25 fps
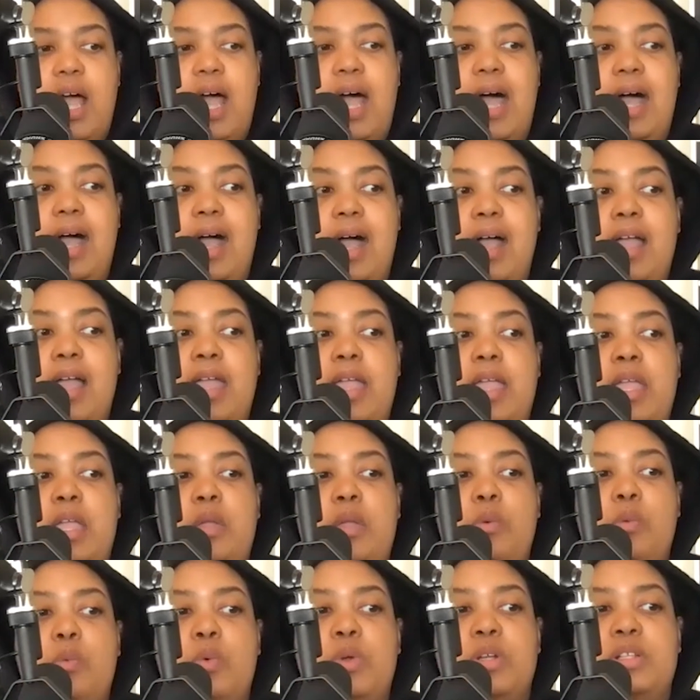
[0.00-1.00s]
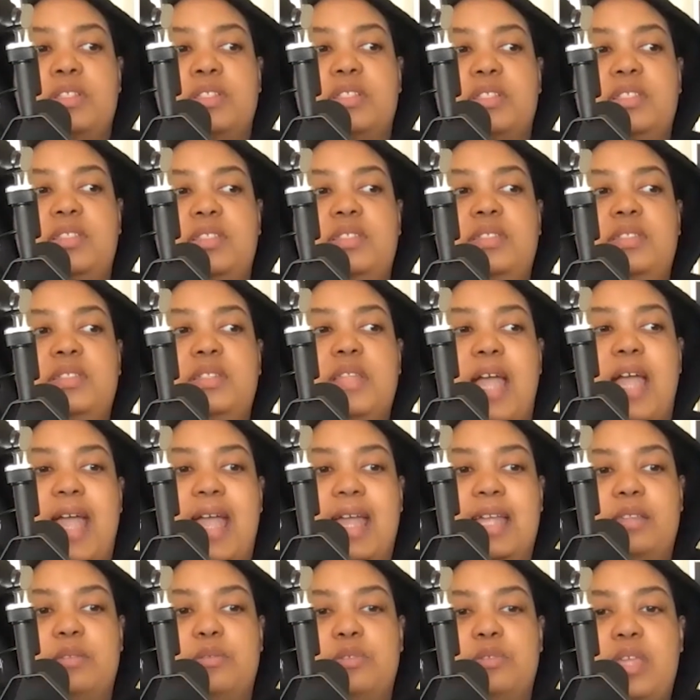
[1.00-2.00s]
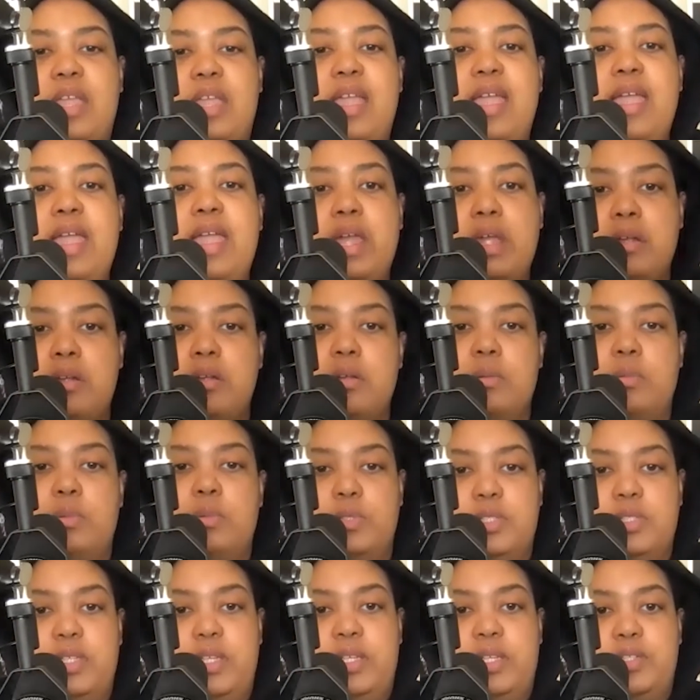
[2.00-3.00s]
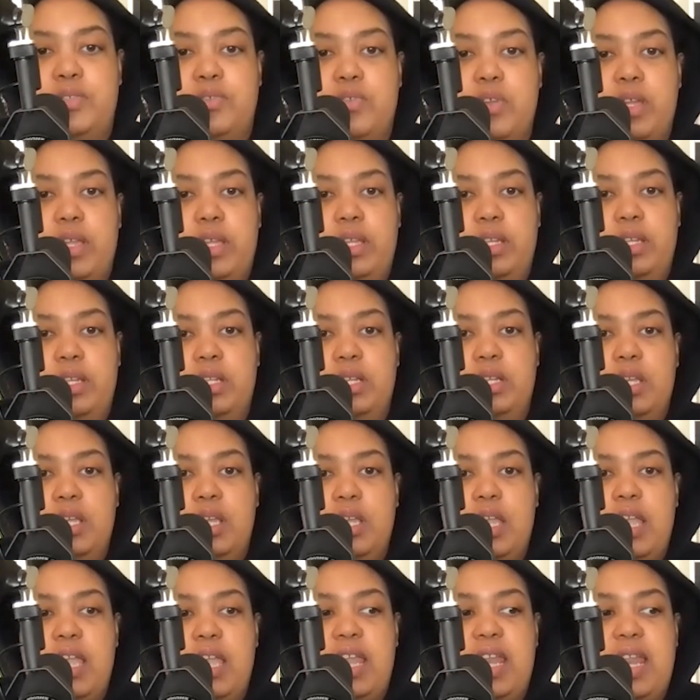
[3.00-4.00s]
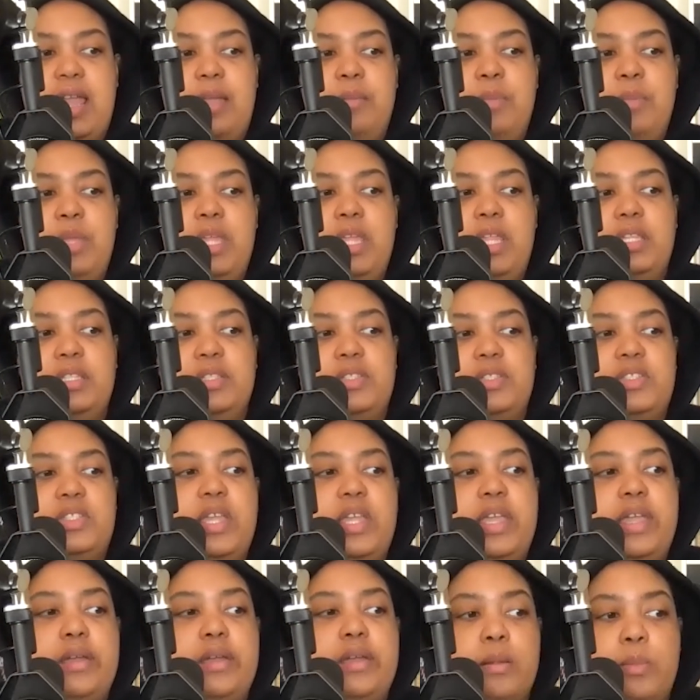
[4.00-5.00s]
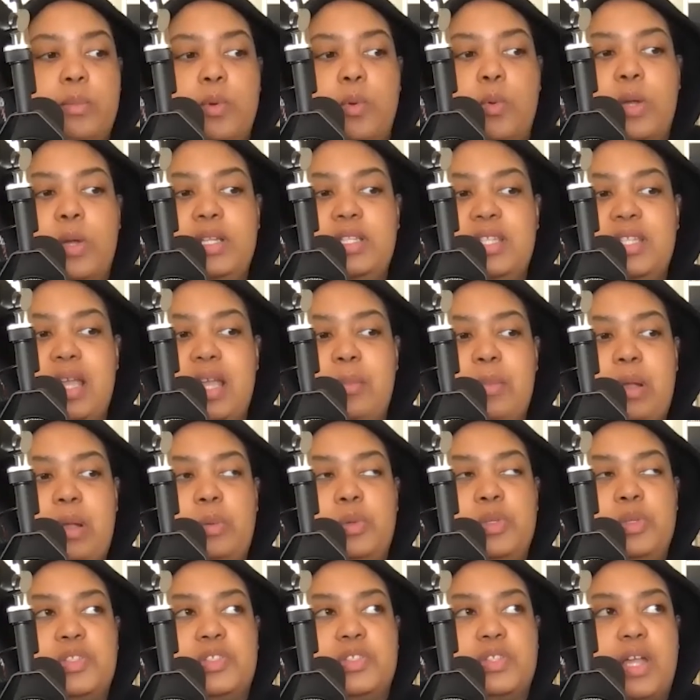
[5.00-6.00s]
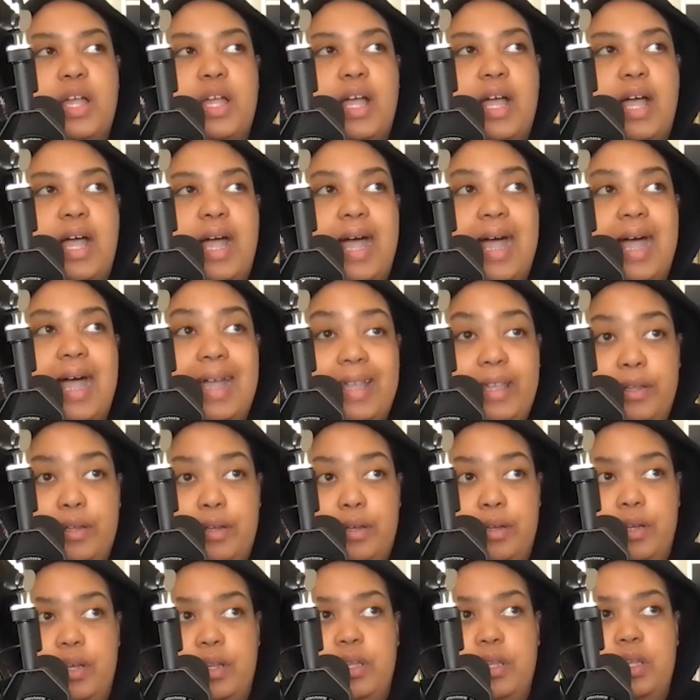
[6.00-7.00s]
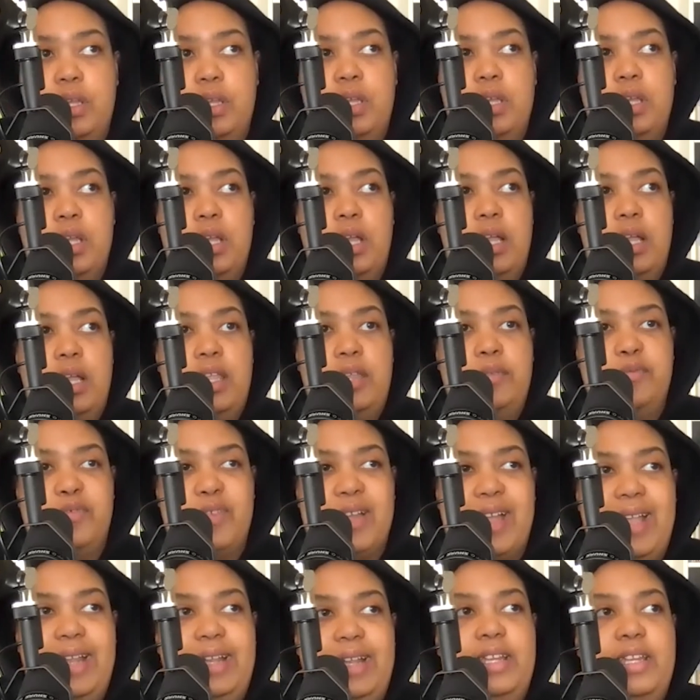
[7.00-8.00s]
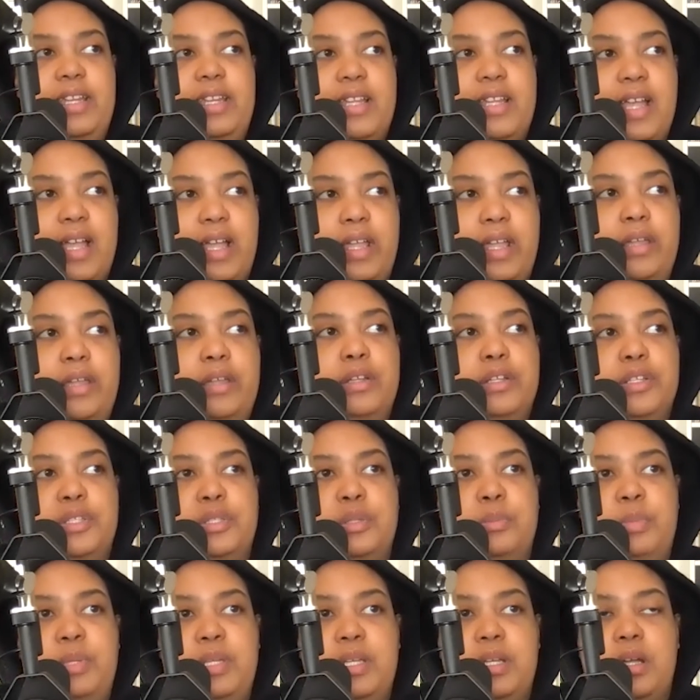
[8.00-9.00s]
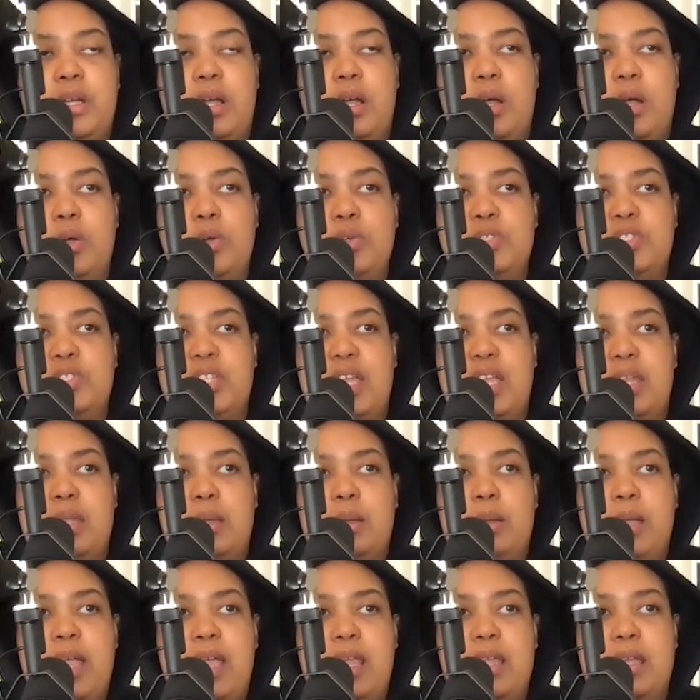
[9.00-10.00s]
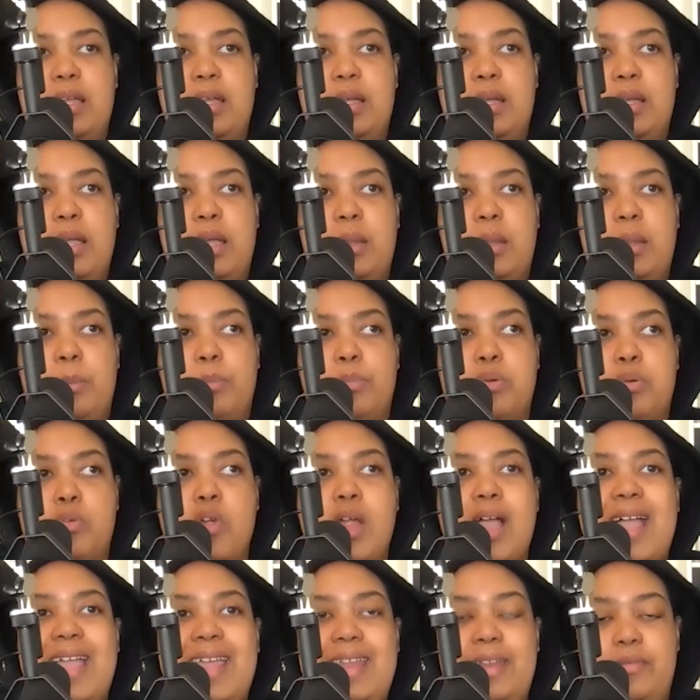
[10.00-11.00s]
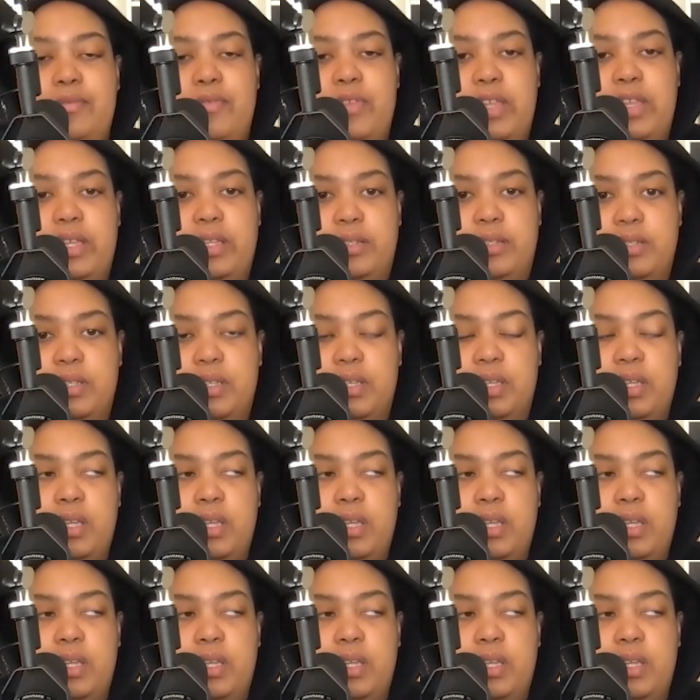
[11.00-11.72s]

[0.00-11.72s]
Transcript: had terrible stage fright. And I mean terrible. One time I was invited and hired to be a host at a pride event